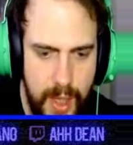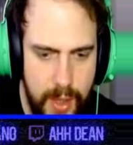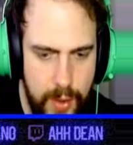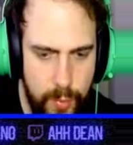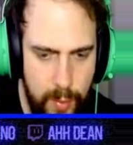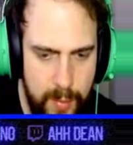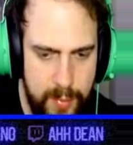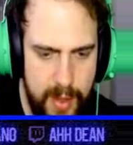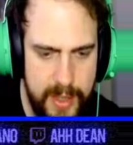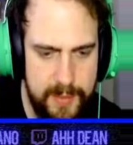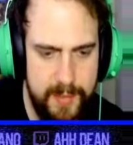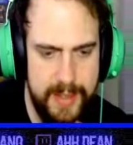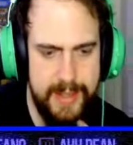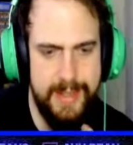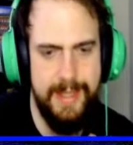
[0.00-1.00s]
Warbriar's
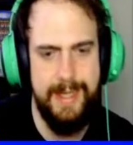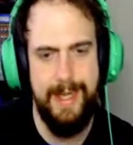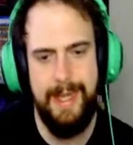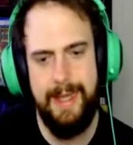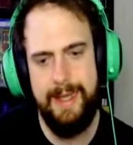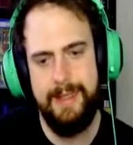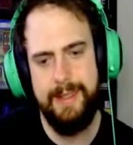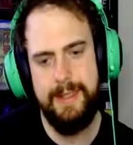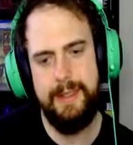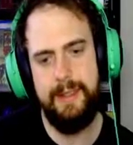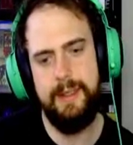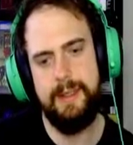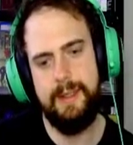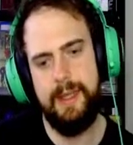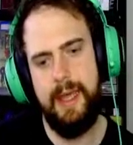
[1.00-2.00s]
Blessing
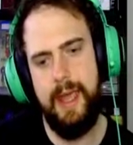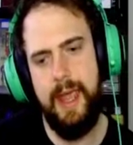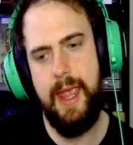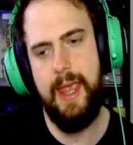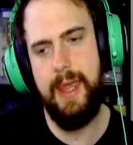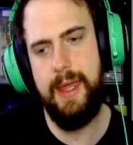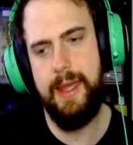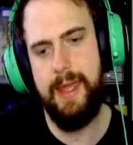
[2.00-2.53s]
isn't a